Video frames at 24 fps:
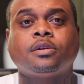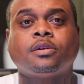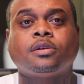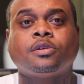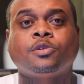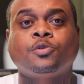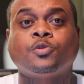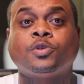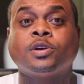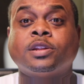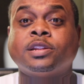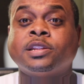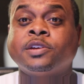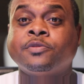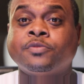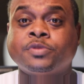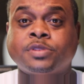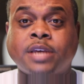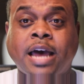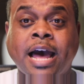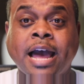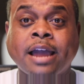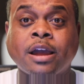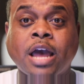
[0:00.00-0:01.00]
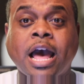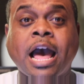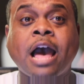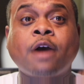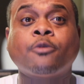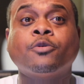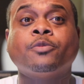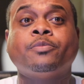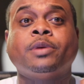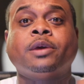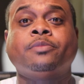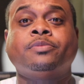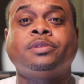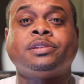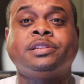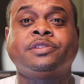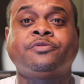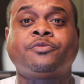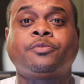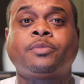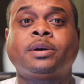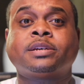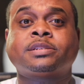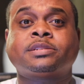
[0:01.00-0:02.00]
you can live with it. I would be able to
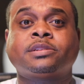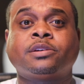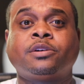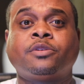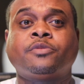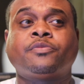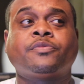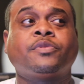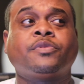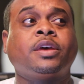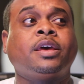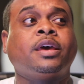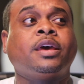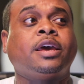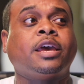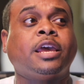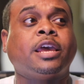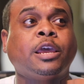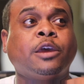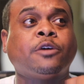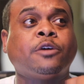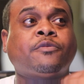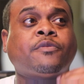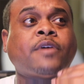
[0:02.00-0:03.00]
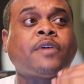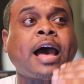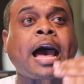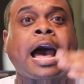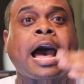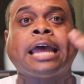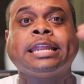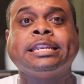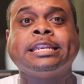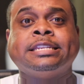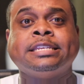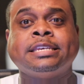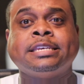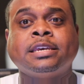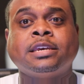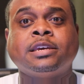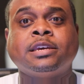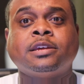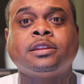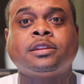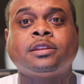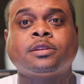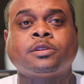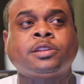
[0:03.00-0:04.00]
live with myself if I
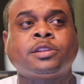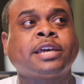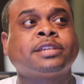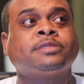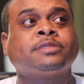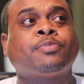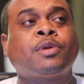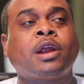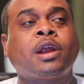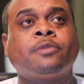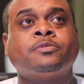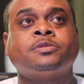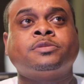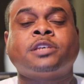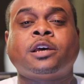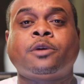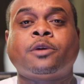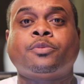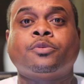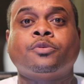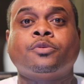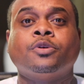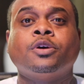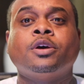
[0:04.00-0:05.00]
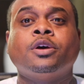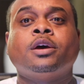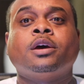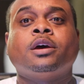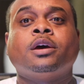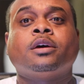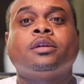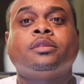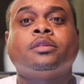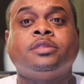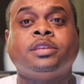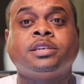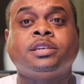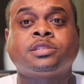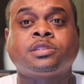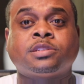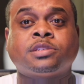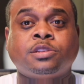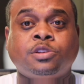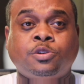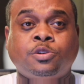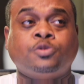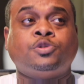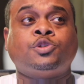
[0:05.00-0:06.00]
did, like, prime example,
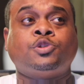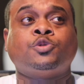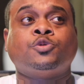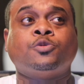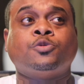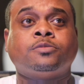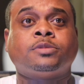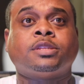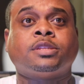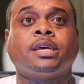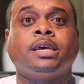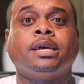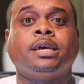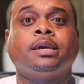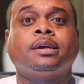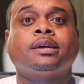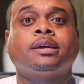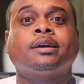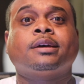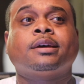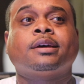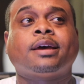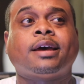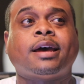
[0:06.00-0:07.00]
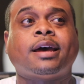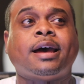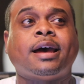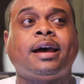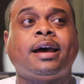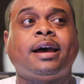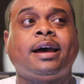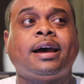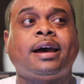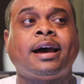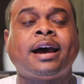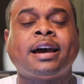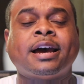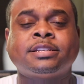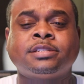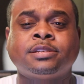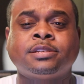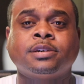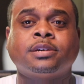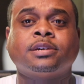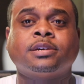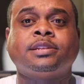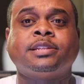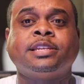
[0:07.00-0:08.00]
this YouTube thing. I
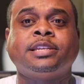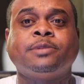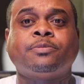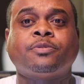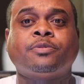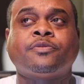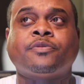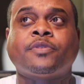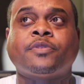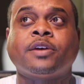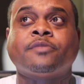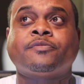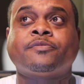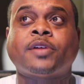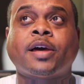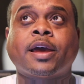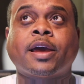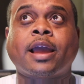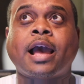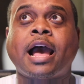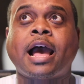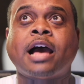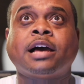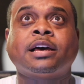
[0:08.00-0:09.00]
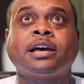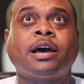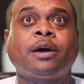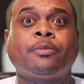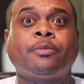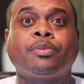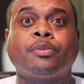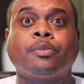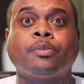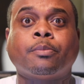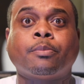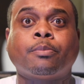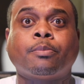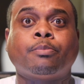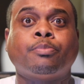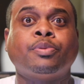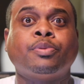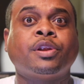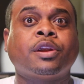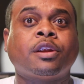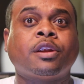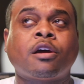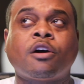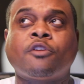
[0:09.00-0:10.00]
took a leap of faith. Like, I've been
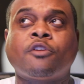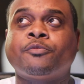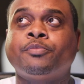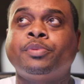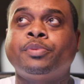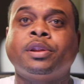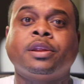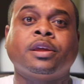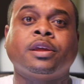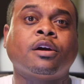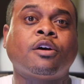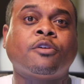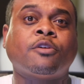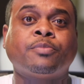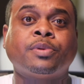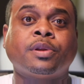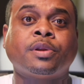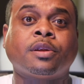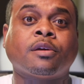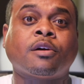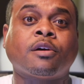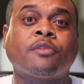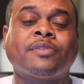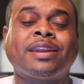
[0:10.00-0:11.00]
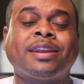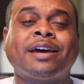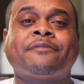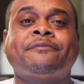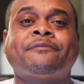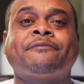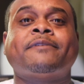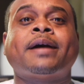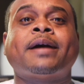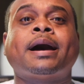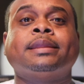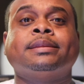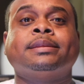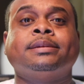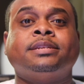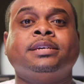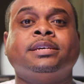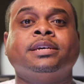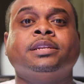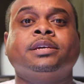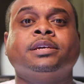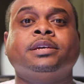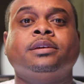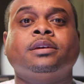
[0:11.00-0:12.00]
putting off, and I finally
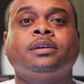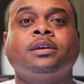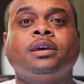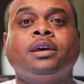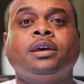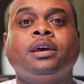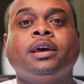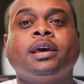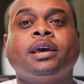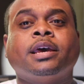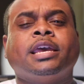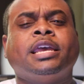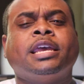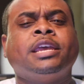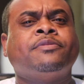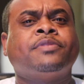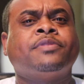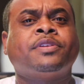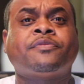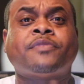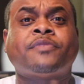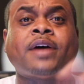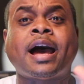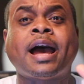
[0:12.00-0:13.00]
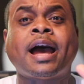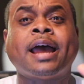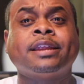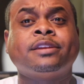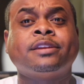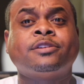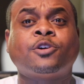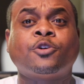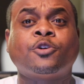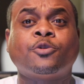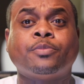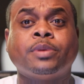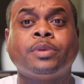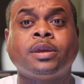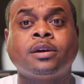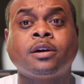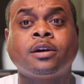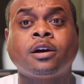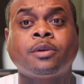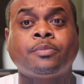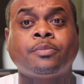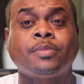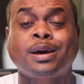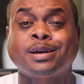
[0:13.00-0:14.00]
did it. Even if I don't
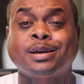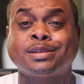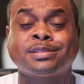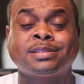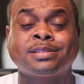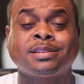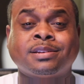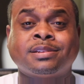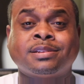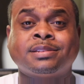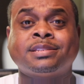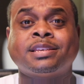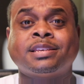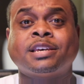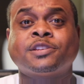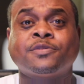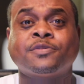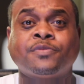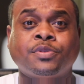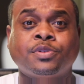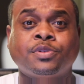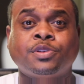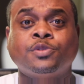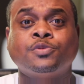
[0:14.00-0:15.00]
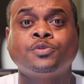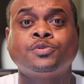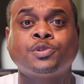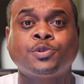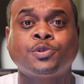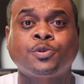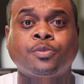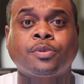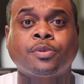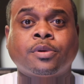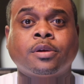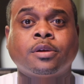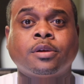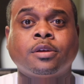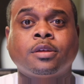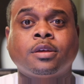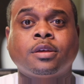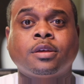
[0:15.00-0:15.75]
become a successful YouTuber,